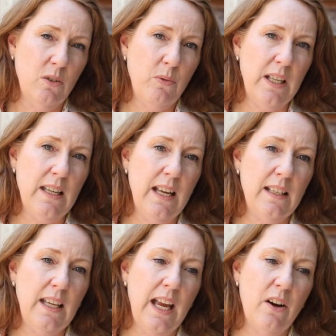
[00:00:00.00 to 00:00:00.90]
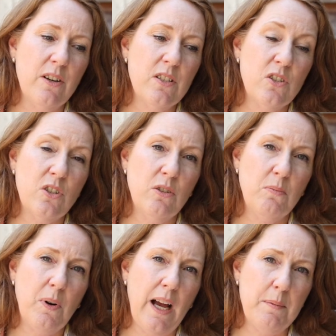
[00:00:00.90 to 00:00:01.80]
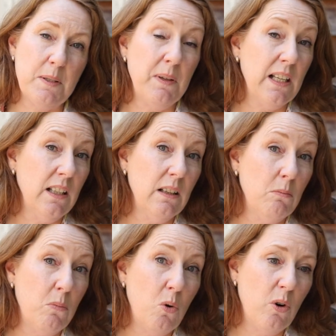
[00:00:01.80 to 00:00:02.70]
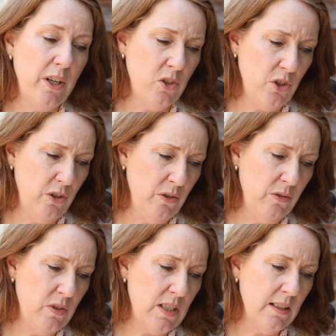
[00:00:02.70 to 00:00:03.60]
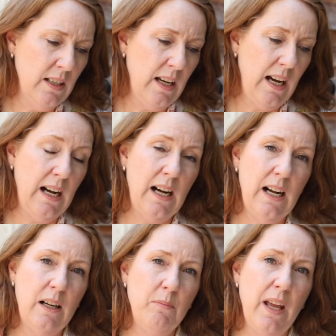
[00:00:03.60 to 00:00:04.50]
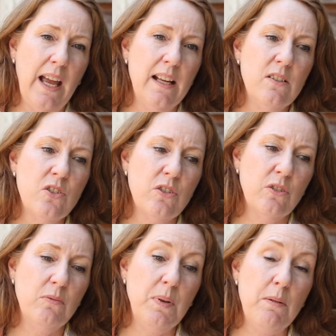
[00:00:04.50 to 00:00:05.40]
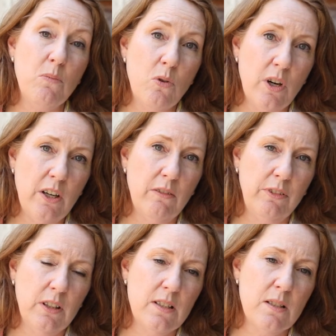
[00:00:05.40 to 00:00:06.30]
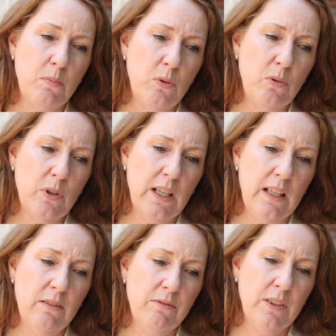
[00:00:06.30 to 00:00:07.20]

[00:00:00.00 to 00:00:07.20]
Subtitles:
we need carers to perhaps be a little more attuned and to be more helpful and supportive